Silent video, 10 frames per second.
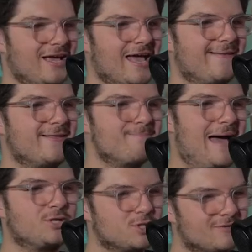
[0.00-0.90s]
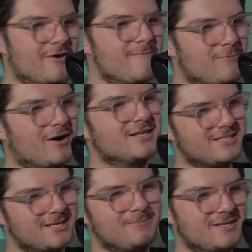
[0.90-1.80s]
and then Mattress Firm bought
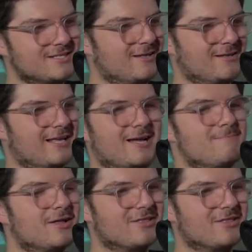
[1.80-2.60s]
Sleepy's, Sleepy's. like a month